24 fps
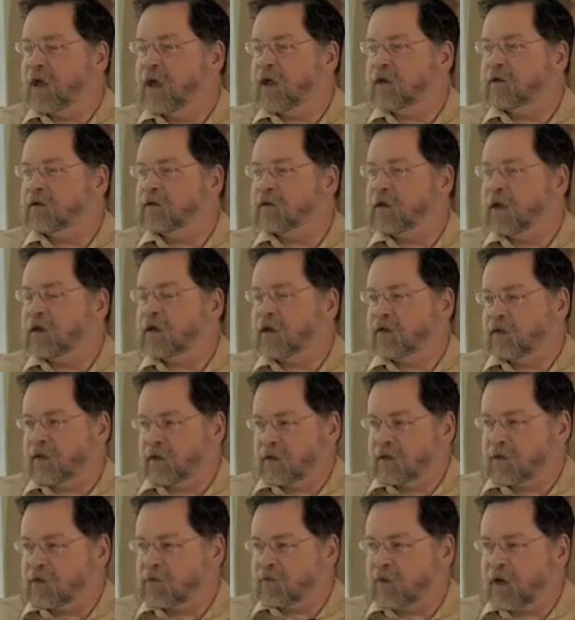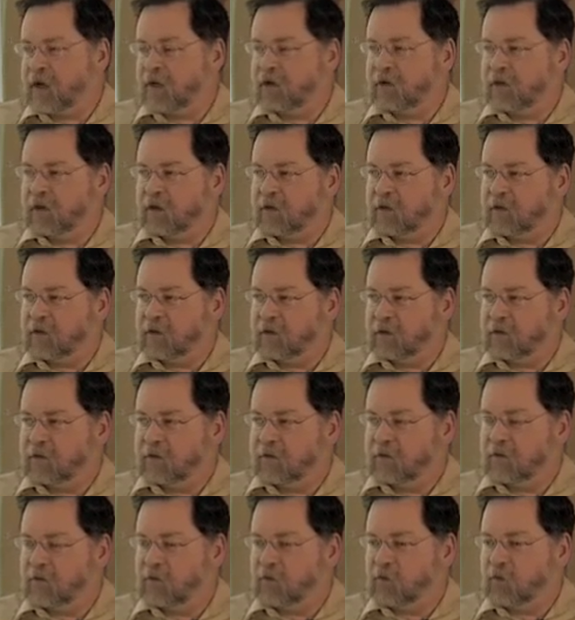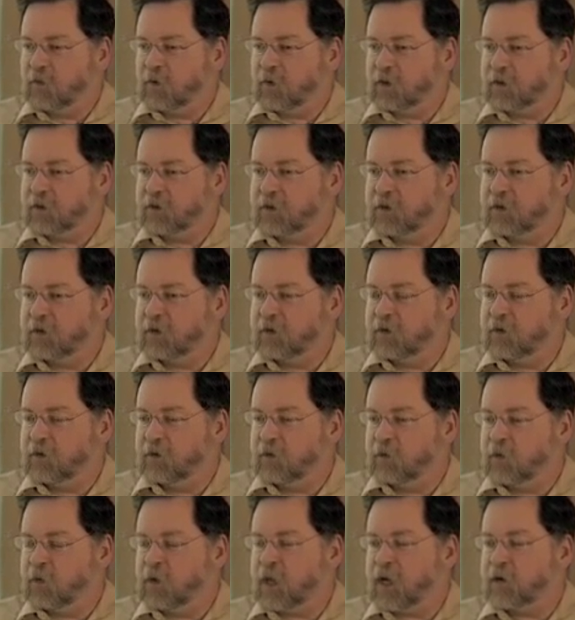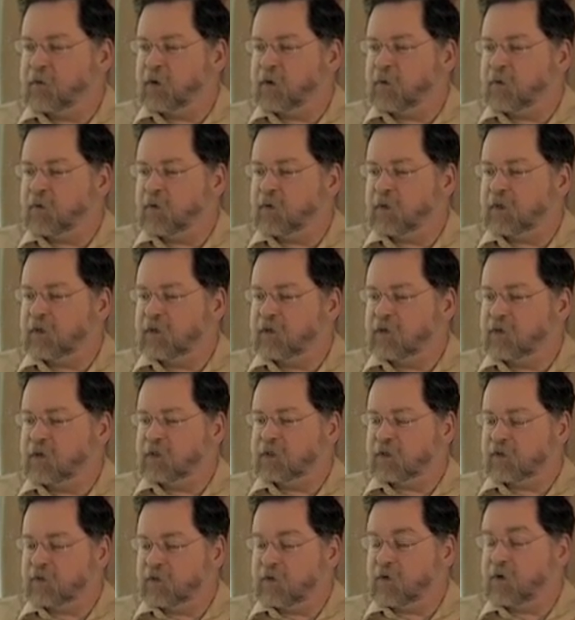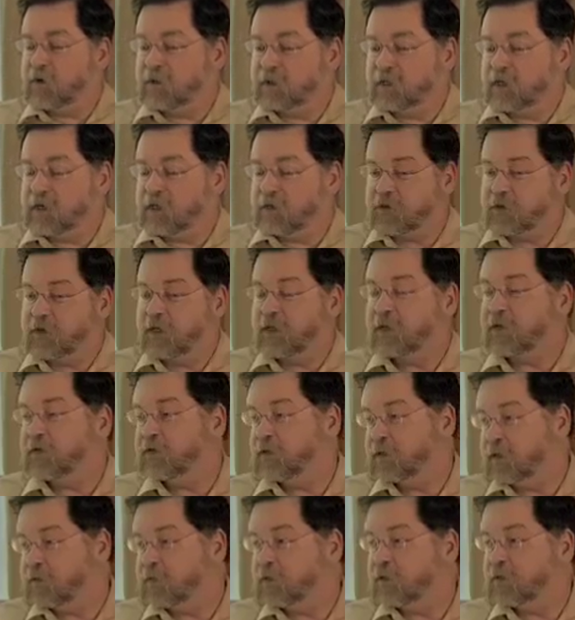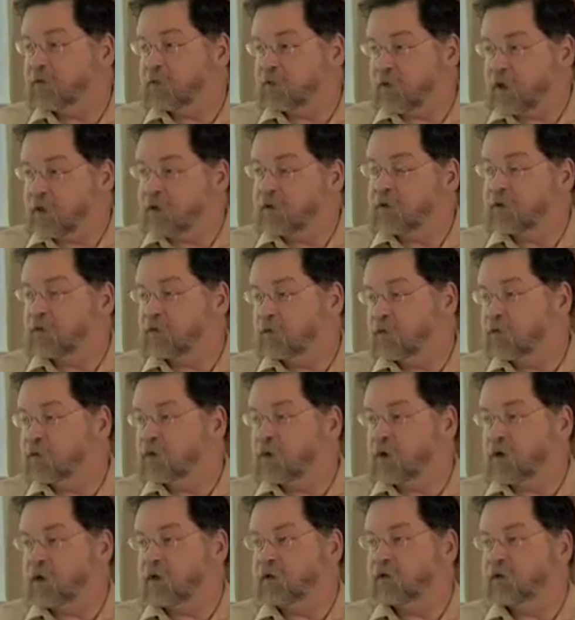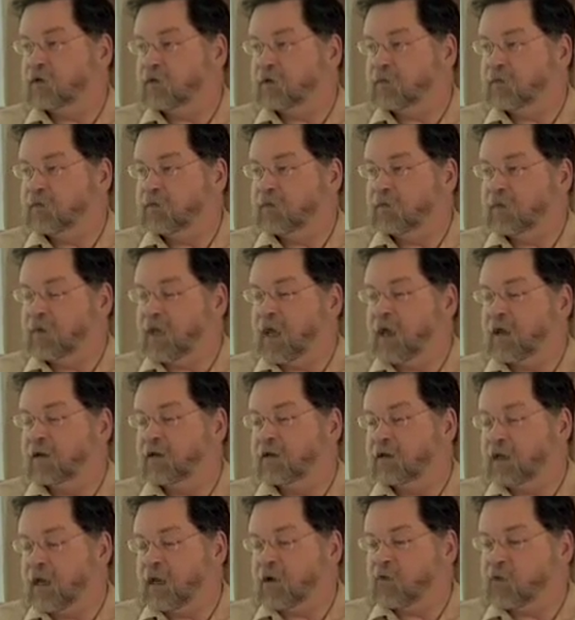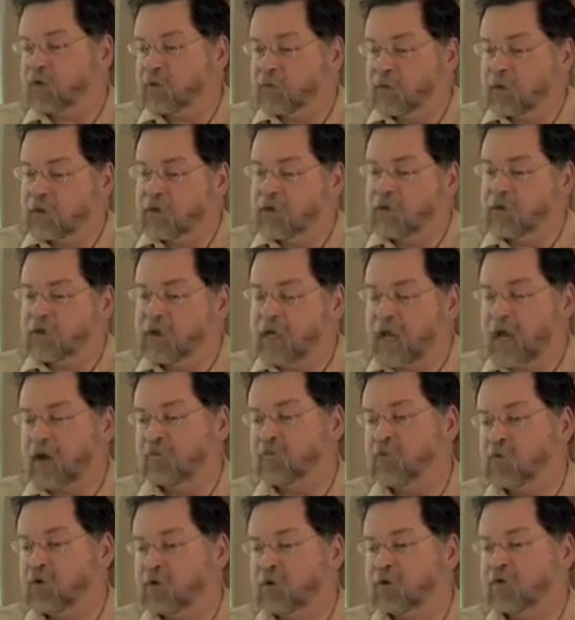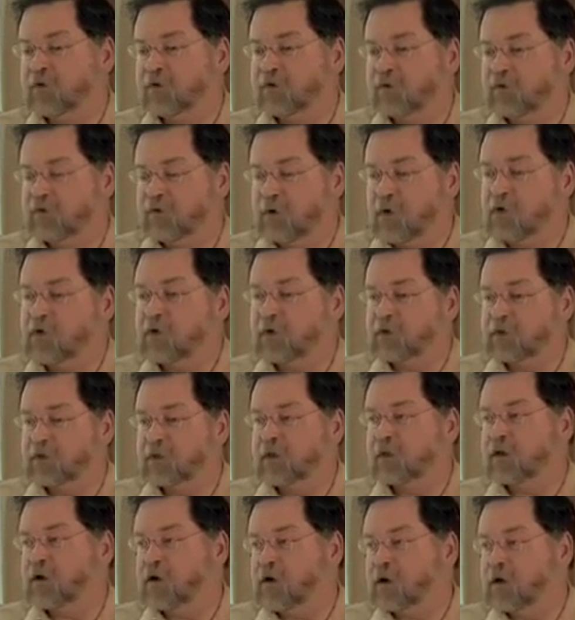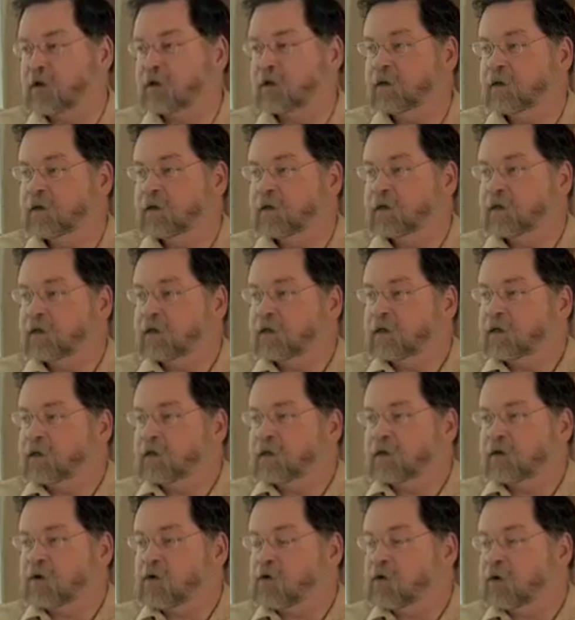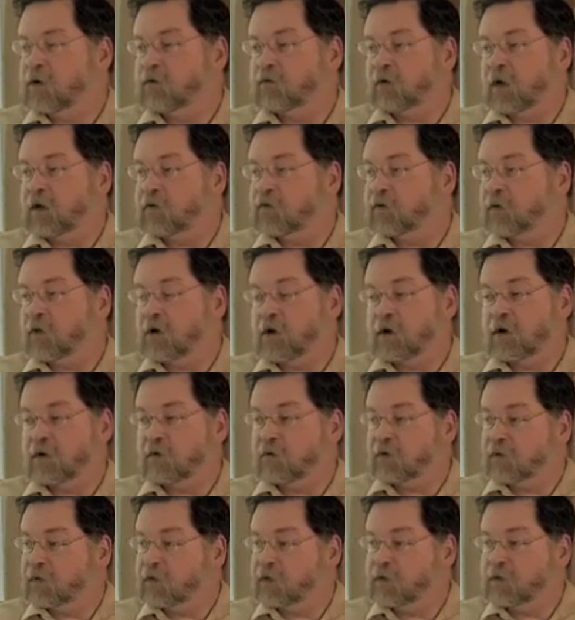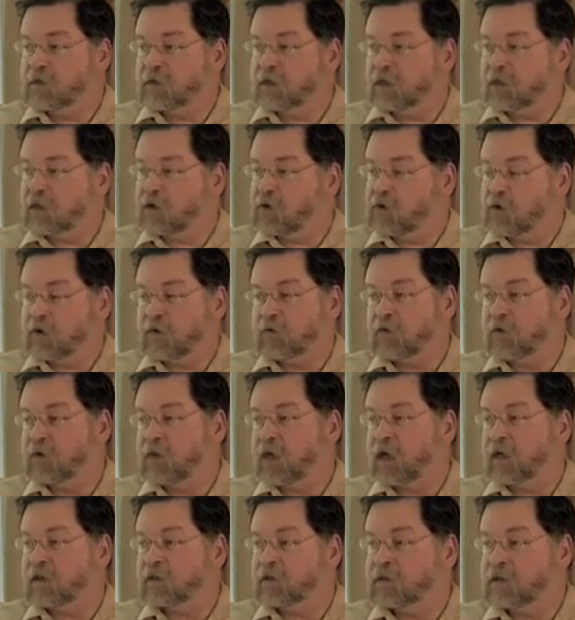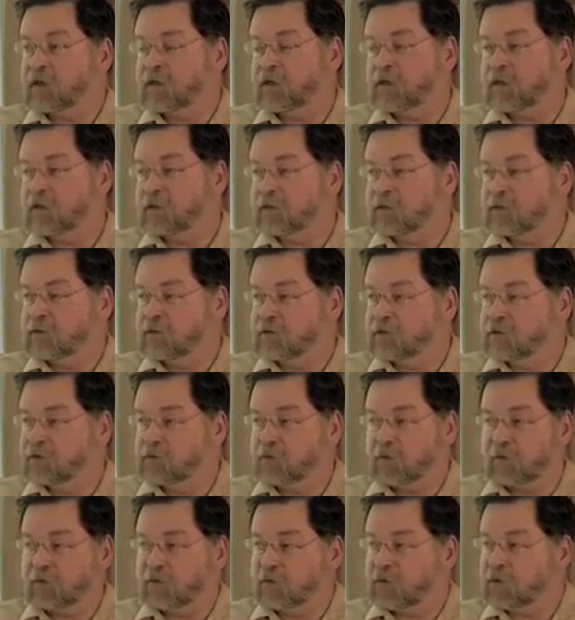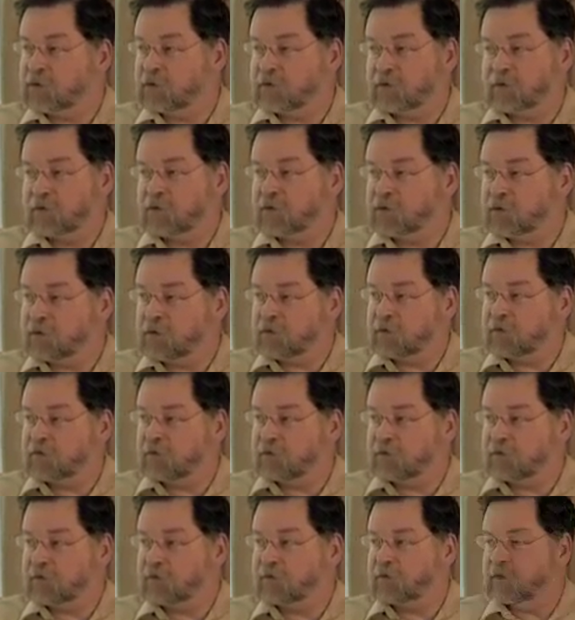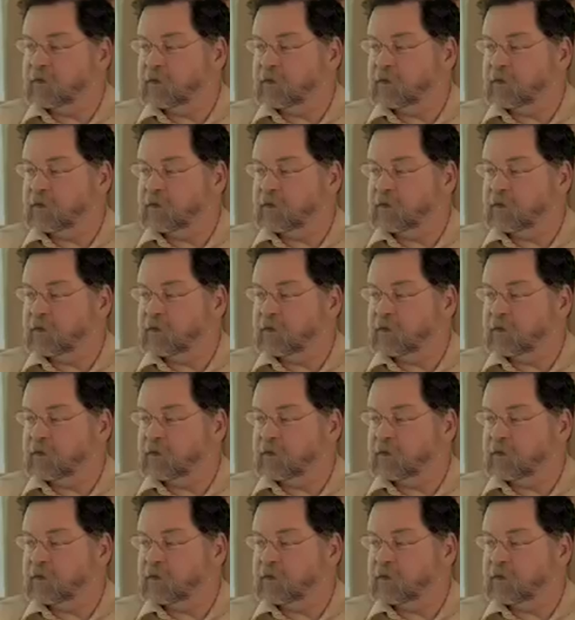and I think you're right that a lot of people, what they're doing is they're focusing on treating those symptoms rather than the root cause. And it would be good to have more of us focusing on going right for the heart of religion and going for that instead of these superficial sorts of